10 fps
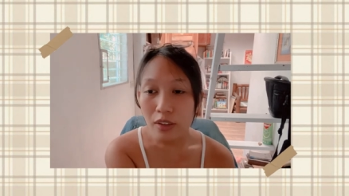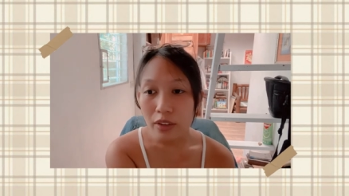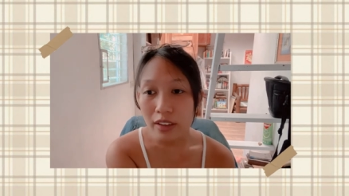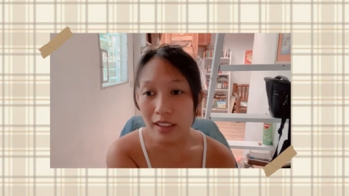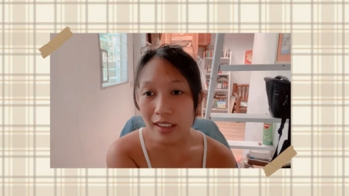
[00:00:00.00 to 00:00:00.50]

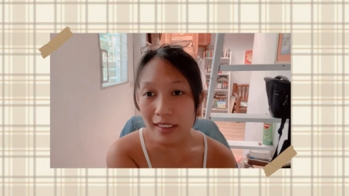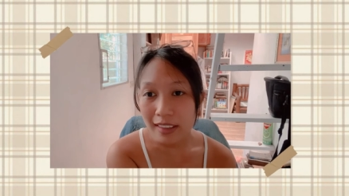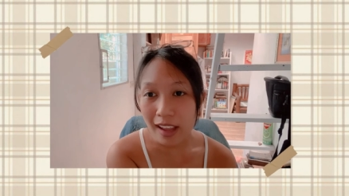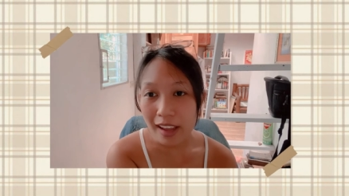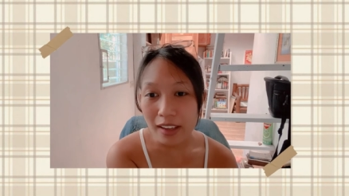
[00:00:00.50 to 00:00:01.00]
really
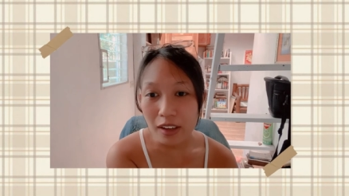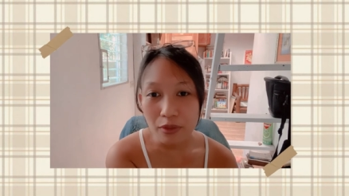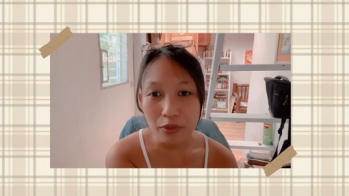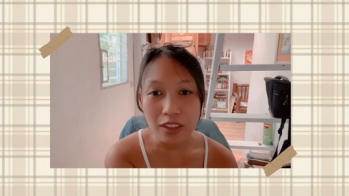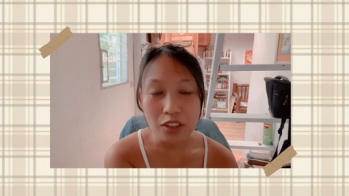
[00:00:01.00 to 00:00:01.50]
like
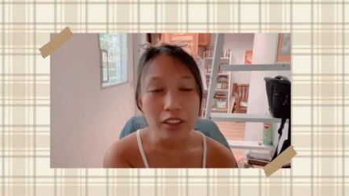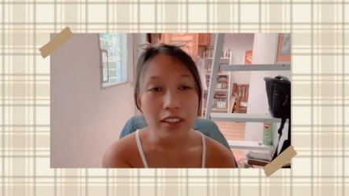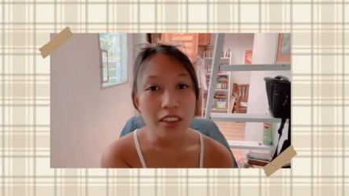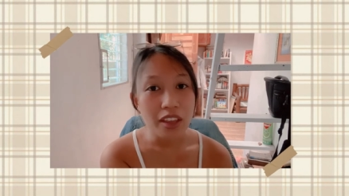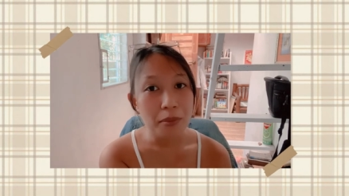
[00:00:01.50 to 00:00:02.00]

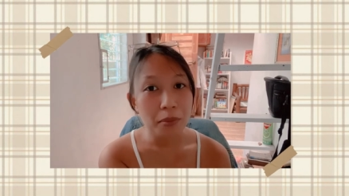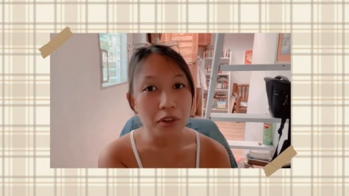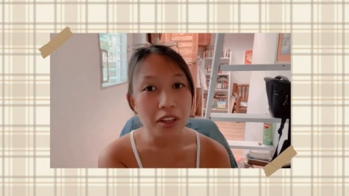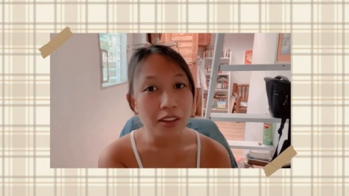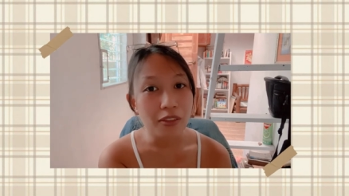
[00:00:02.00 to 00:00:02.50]
finishing them
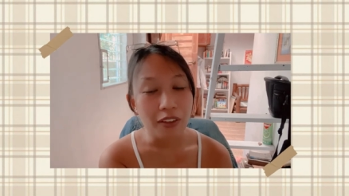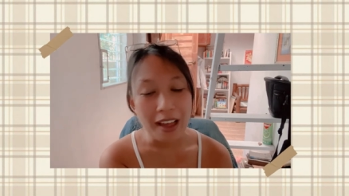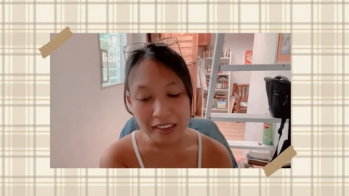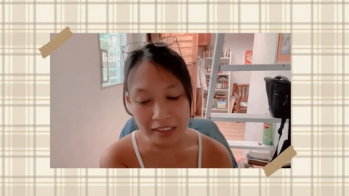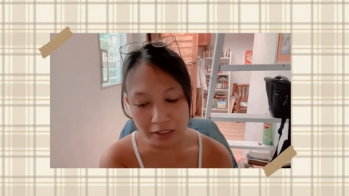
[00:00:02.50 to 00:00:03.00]
really
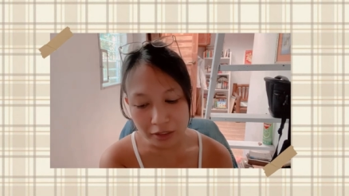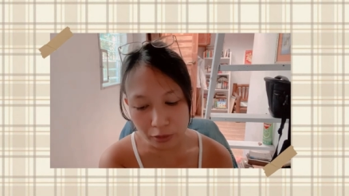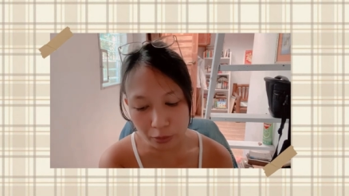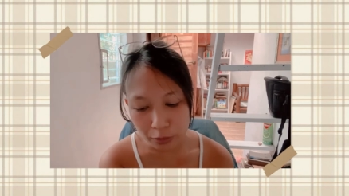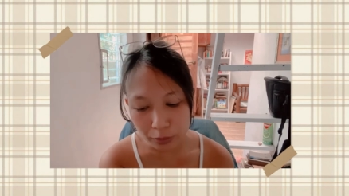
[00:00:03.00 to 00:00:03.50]
fast
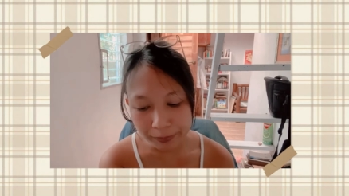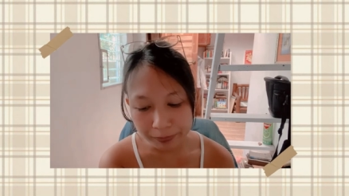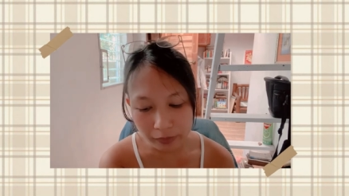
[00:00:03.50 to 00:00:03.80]
so